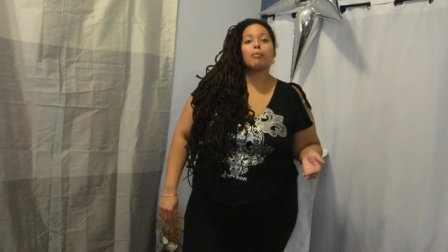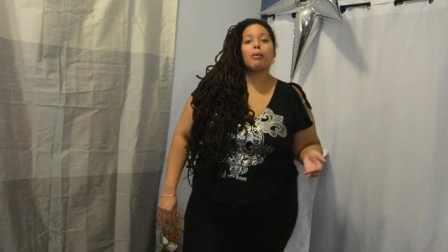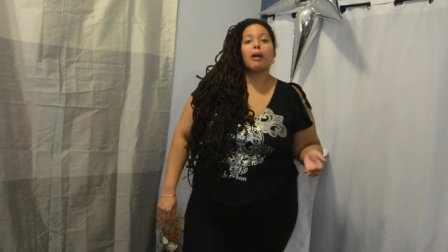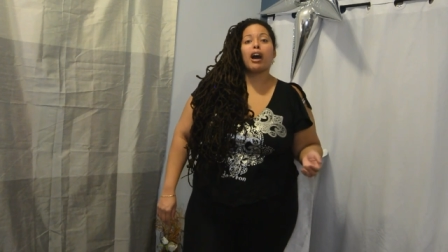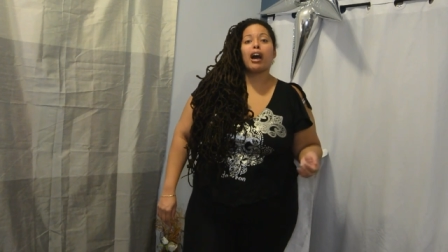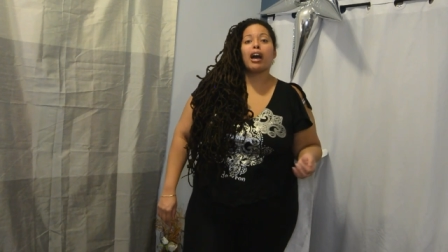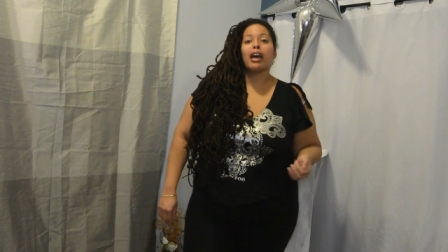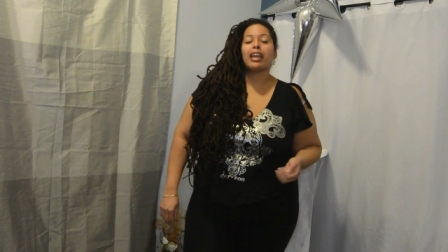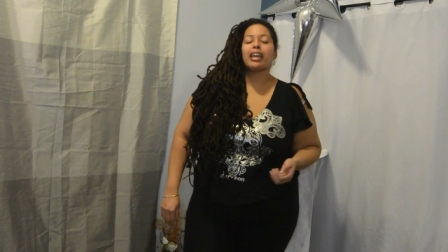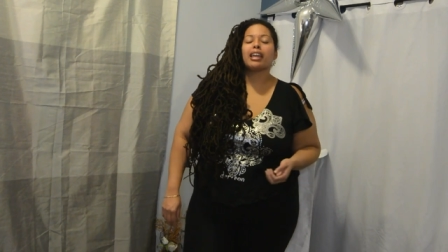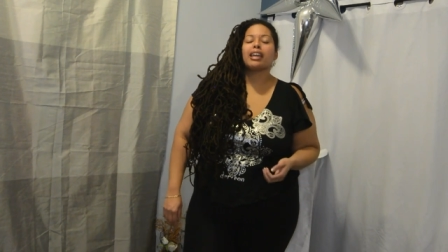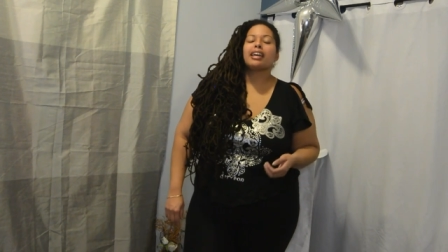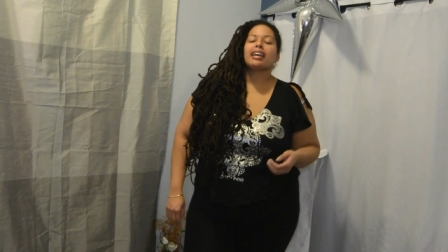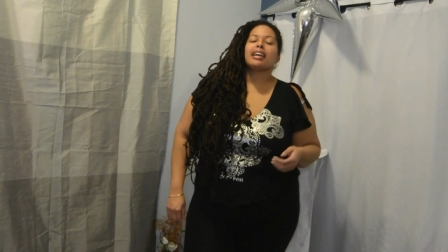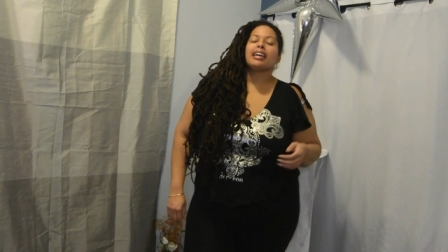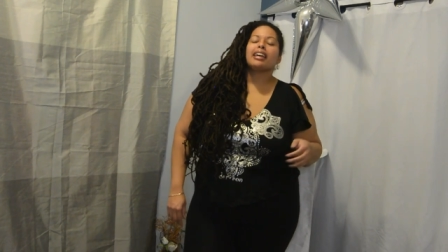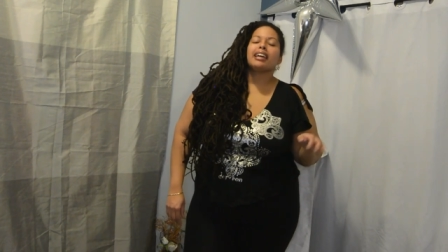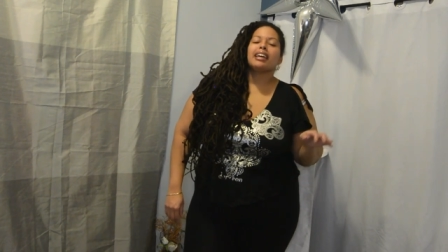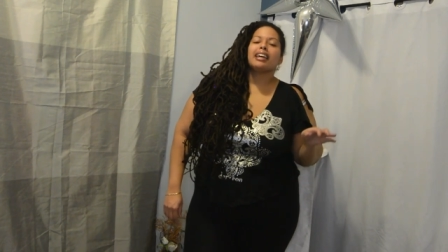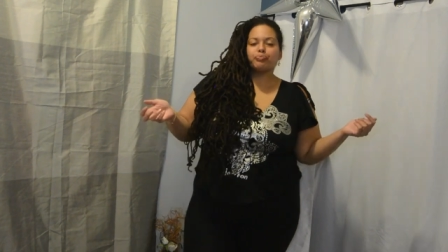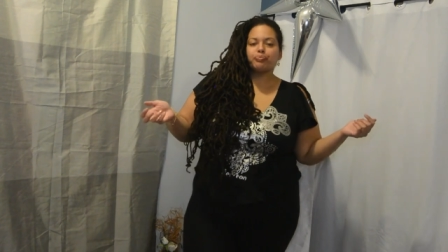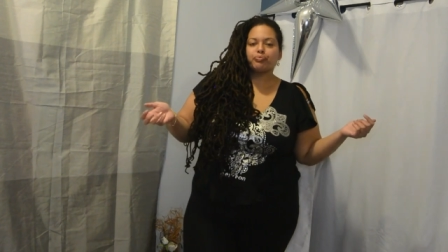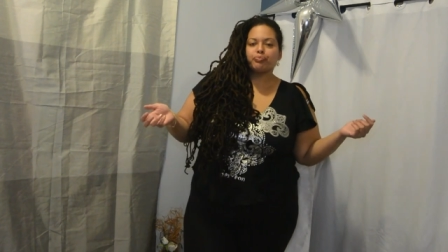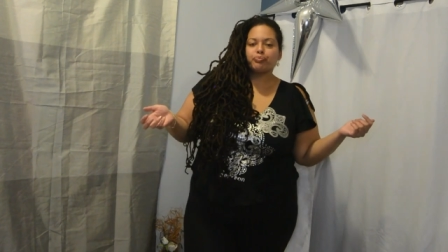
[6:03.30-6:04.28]
by
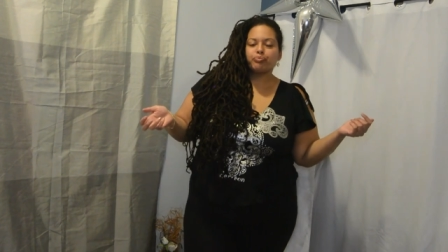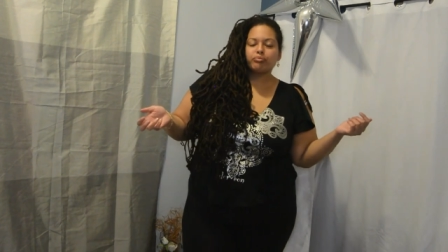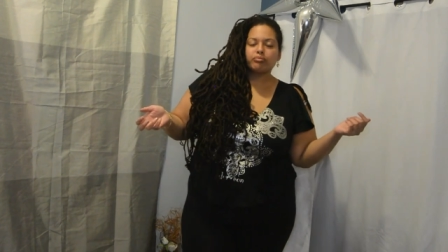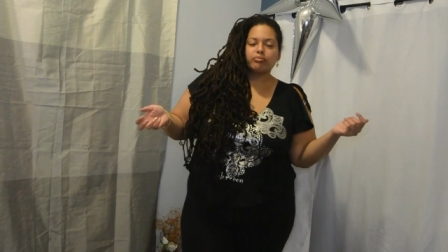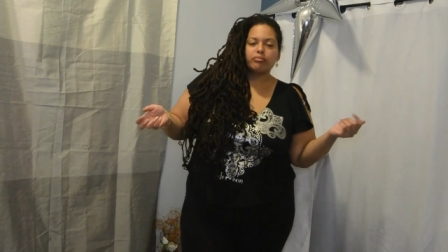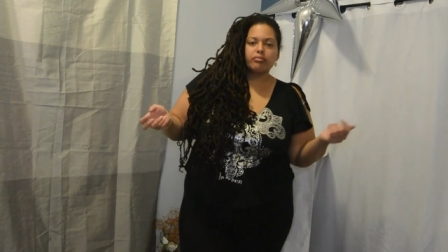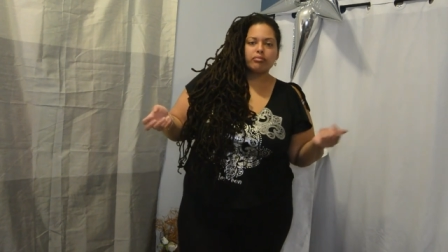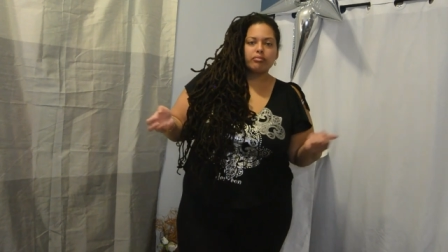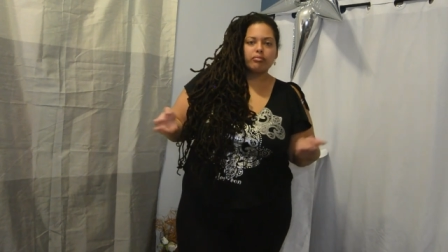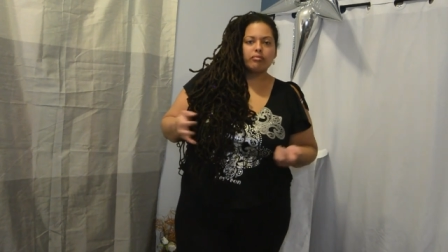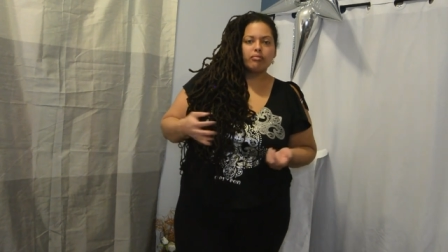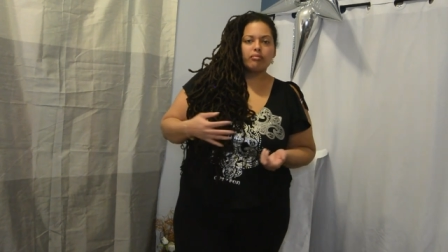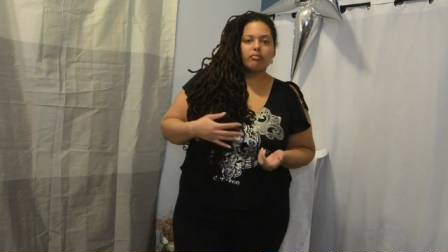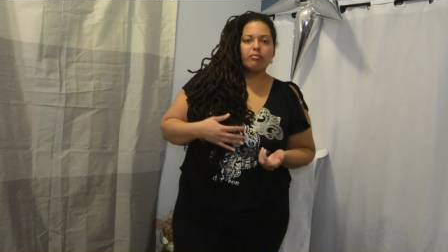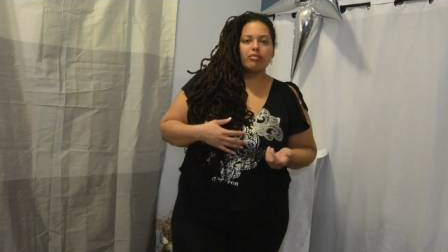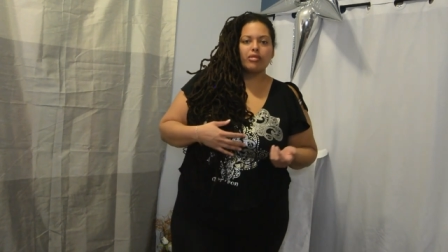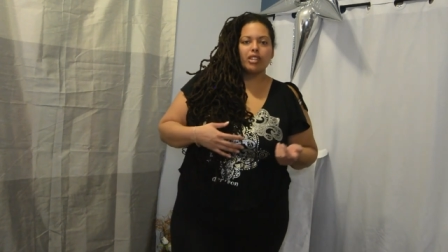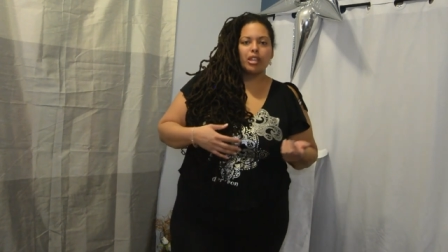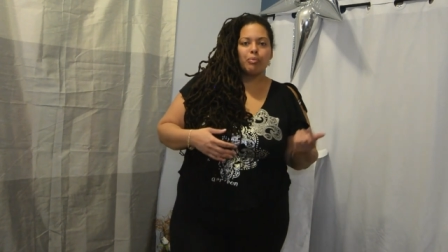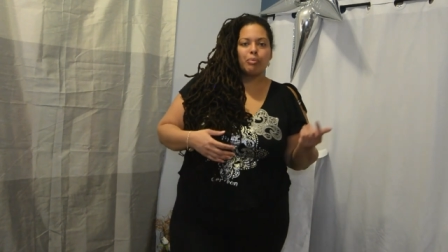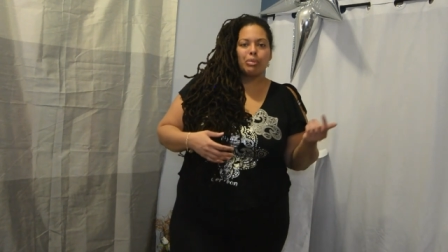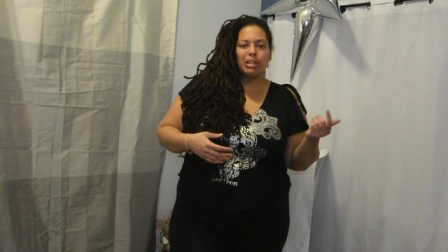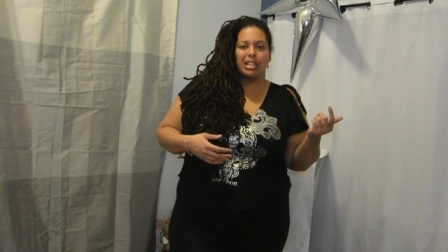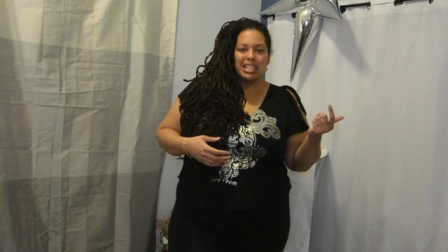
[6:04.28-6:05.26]

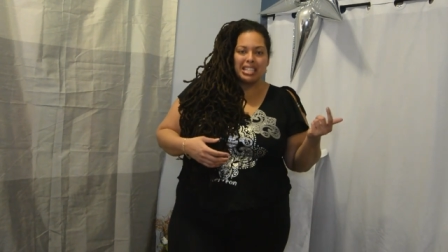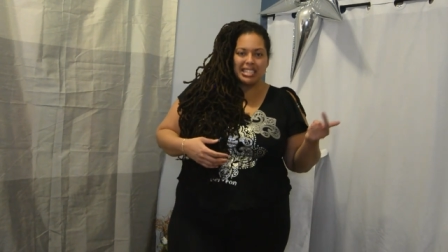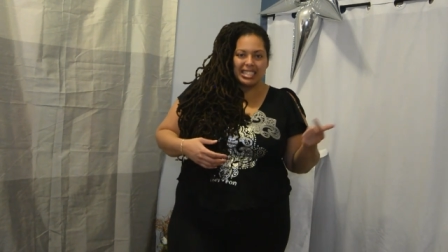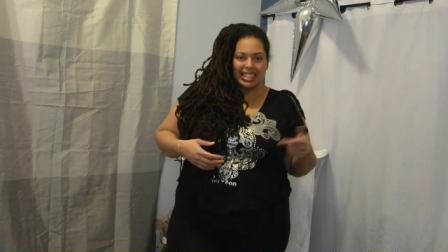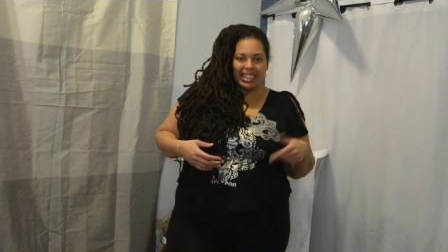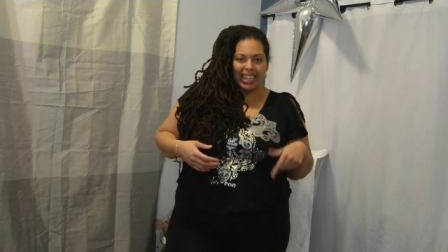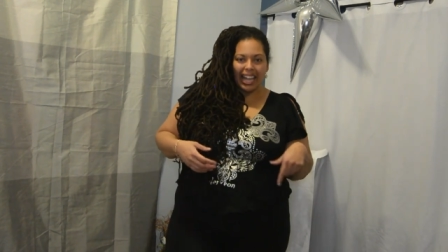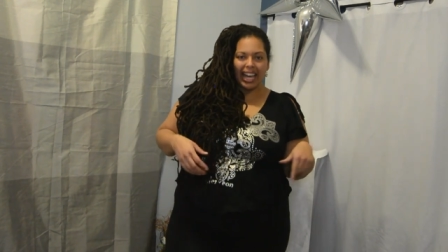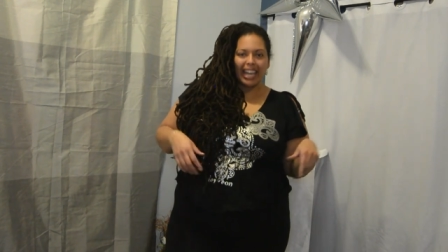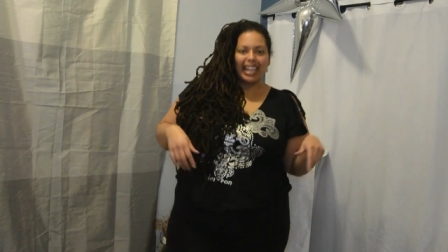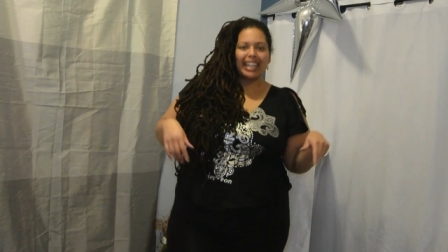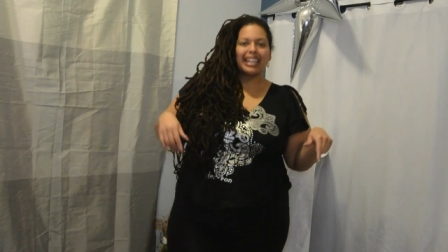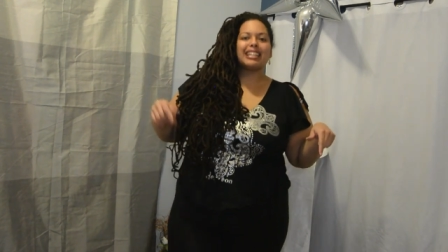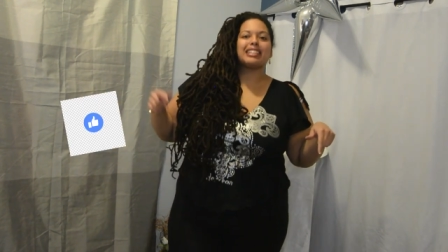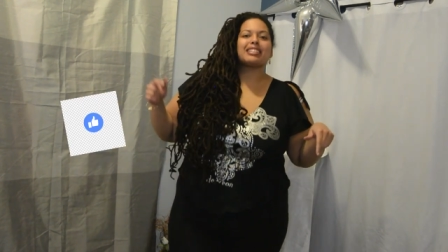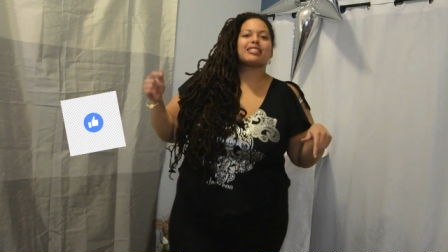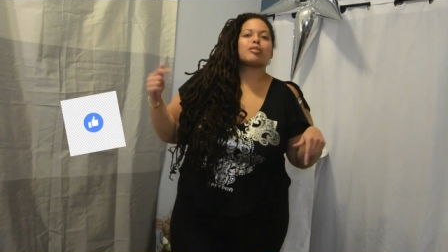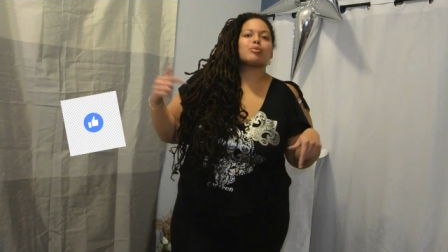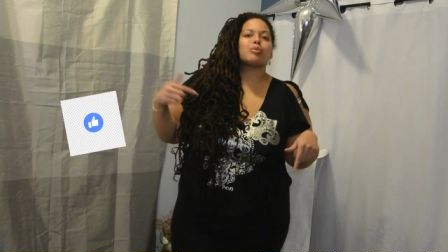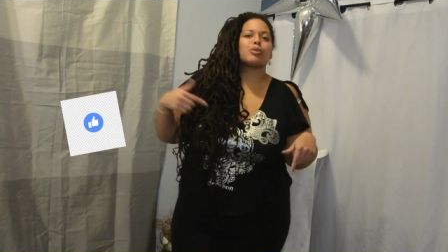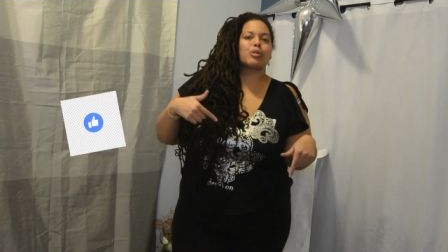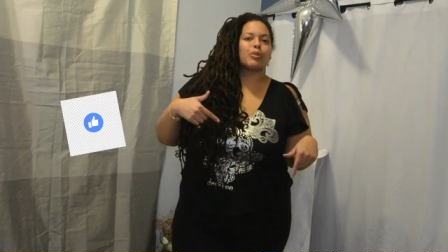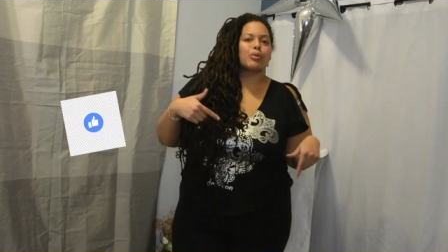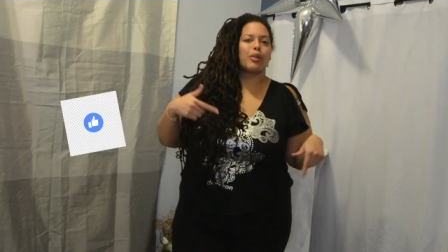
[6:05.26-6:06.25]
Please like,
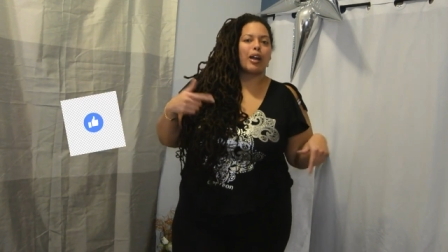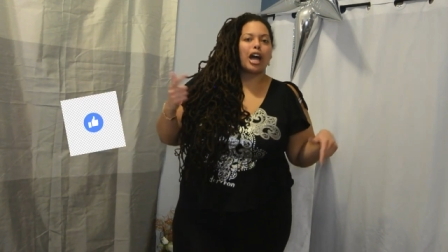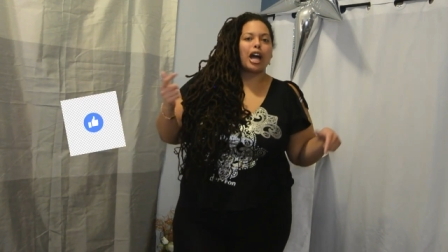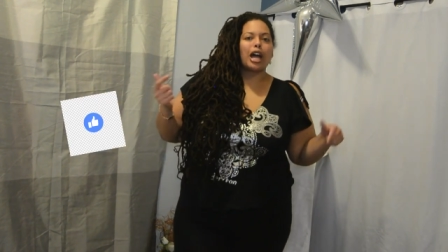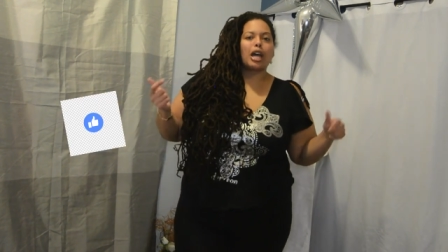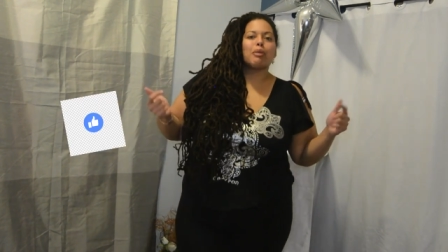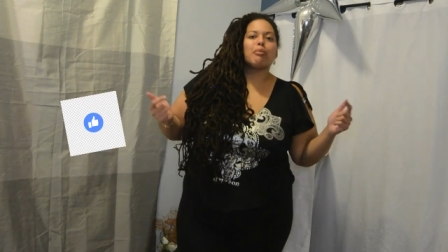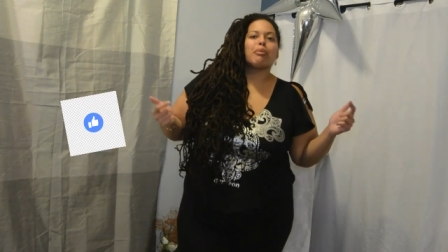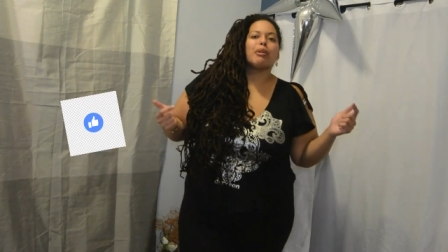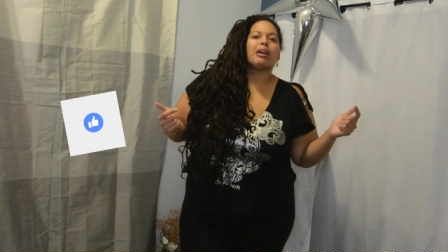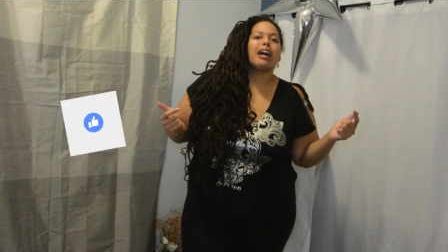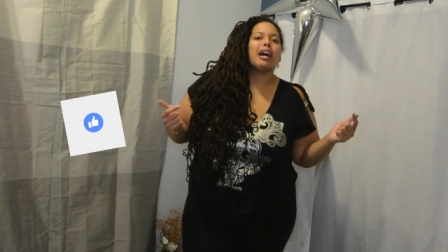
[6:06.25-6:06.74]
subscribe,